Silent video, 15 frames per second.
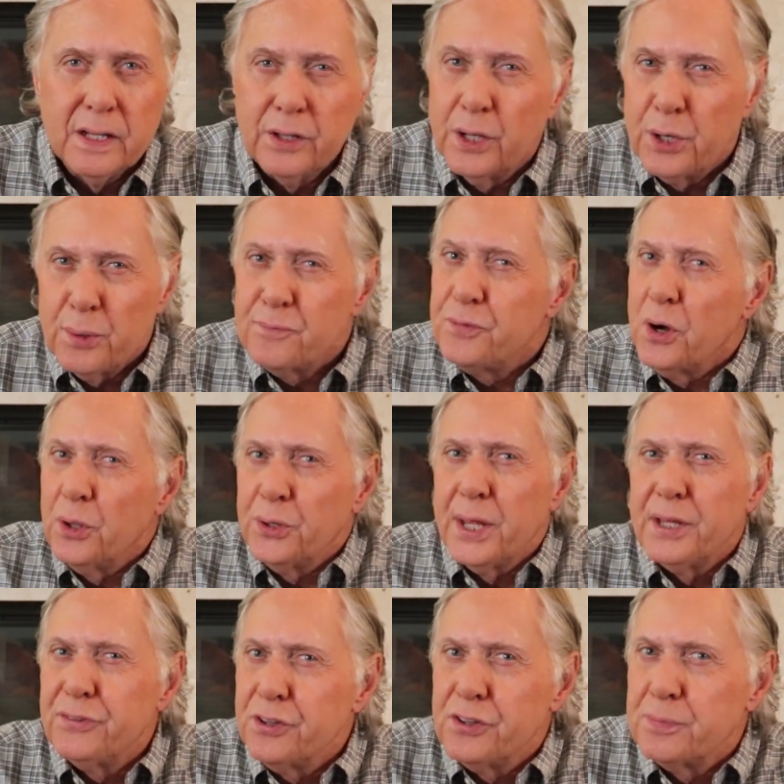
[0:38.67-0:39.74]
Yeah, I don't fault
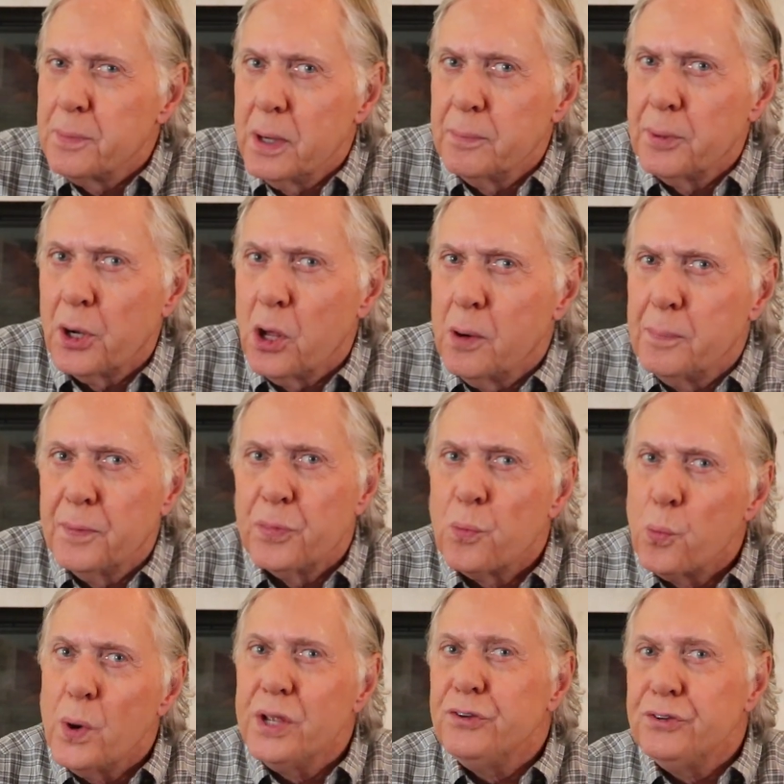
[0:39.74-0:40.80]
Nancy's mom at all, but
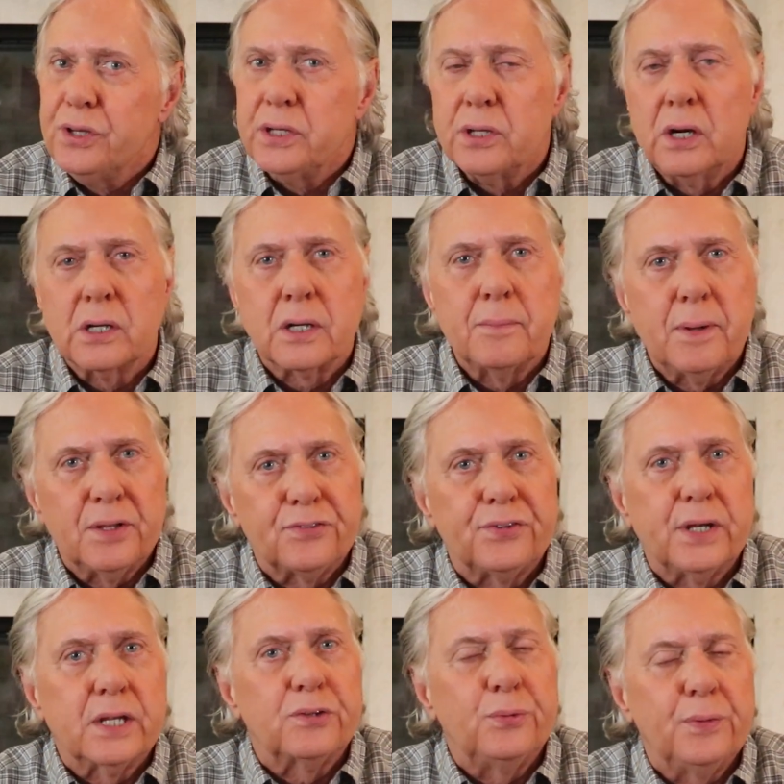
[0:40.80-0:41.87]
the way she talked about
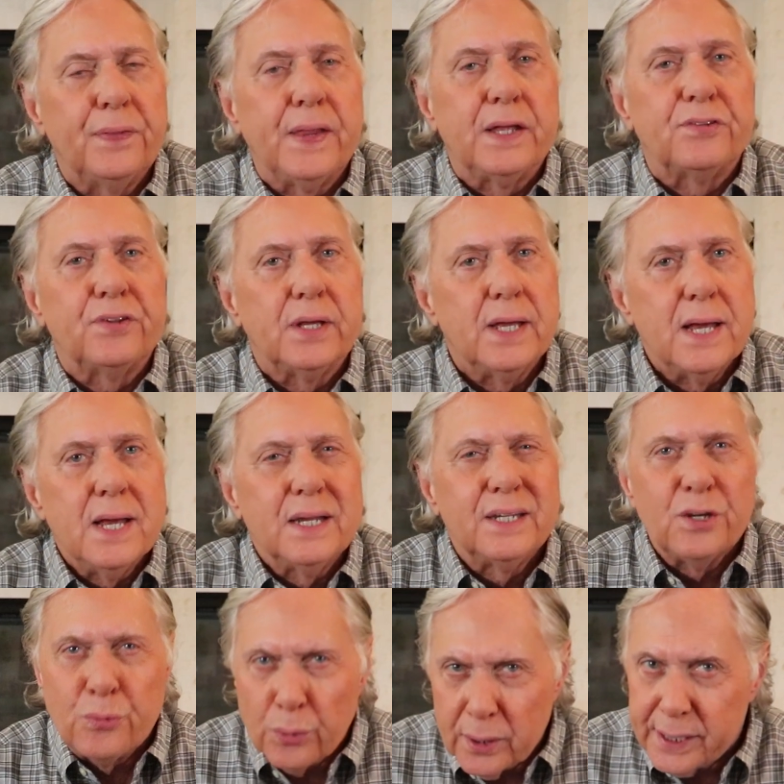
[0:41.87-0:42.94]
sex with Nancy
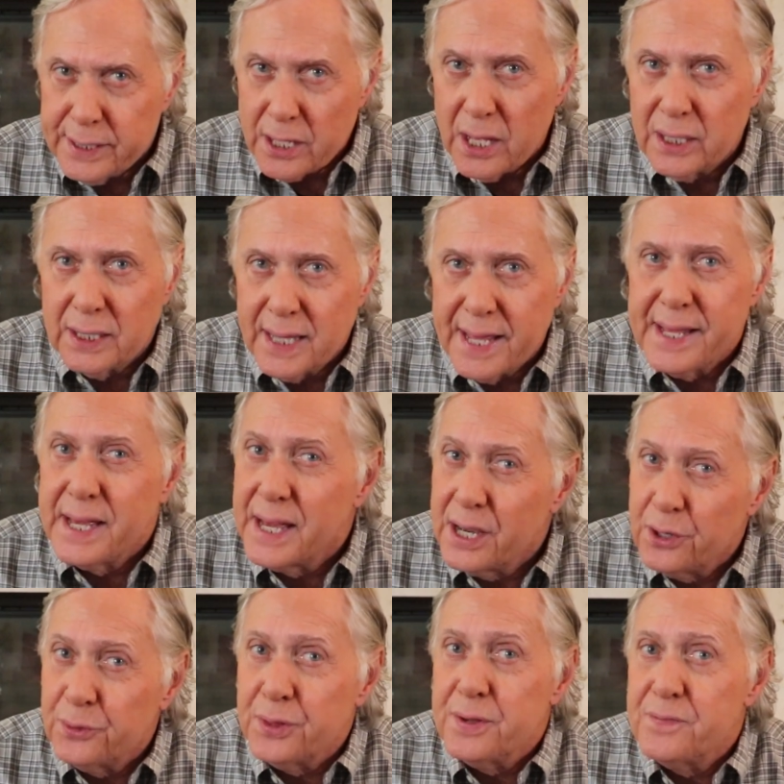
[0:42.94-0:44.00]
did really not lay a
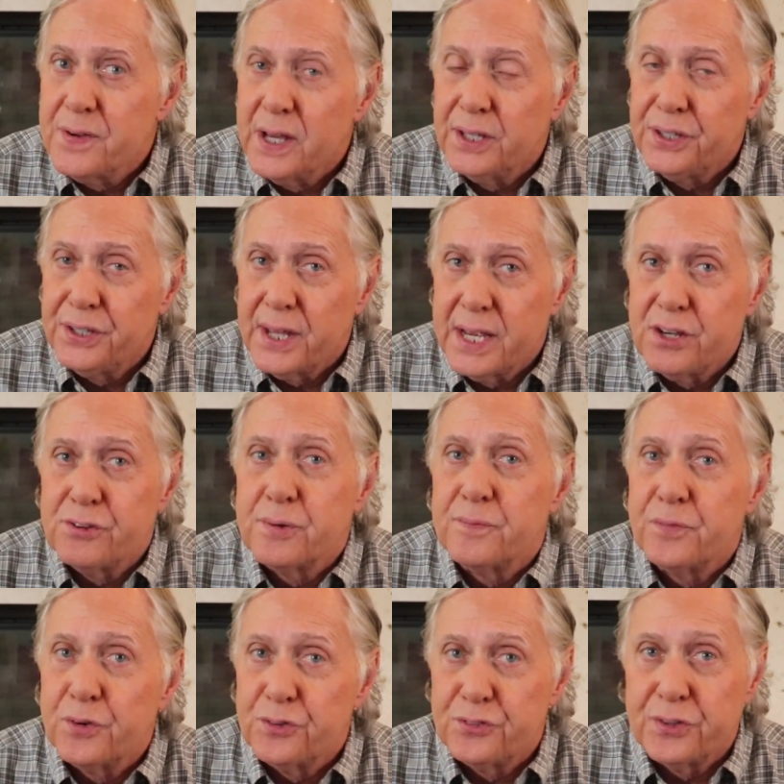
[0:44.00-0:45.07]
healthy
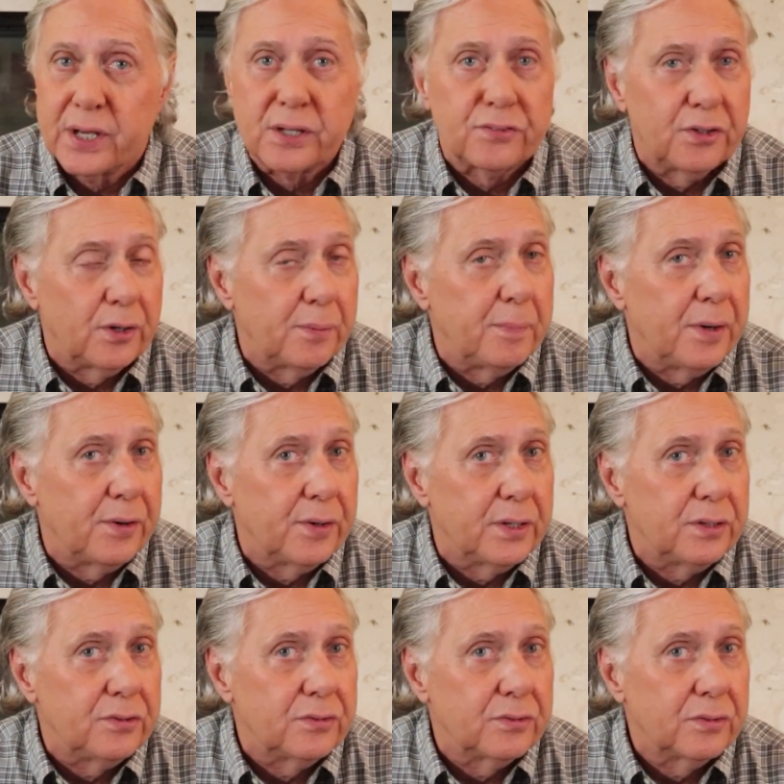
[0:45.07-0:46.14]
foundation for sex in her
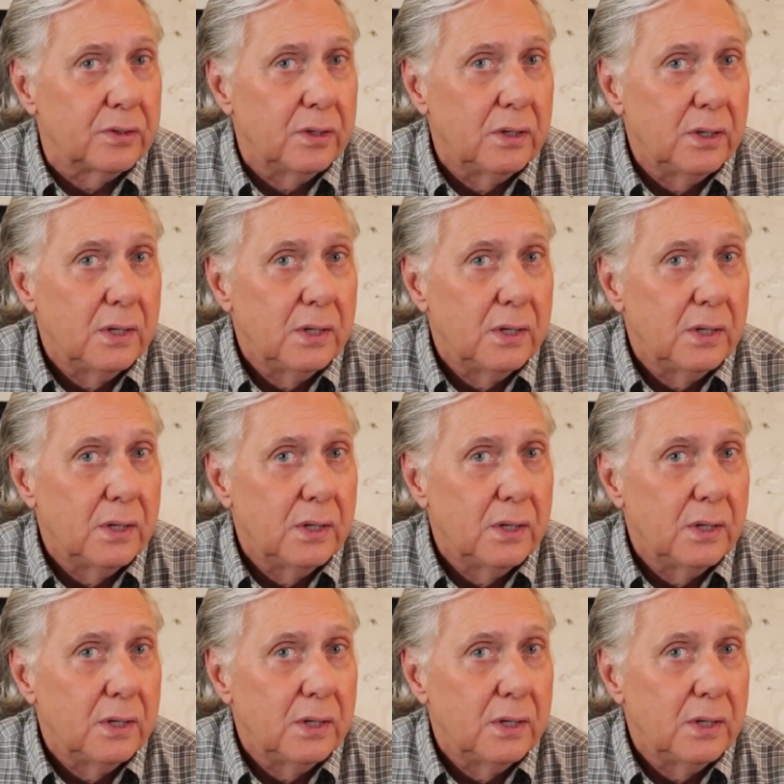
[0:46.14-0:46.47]
marriage.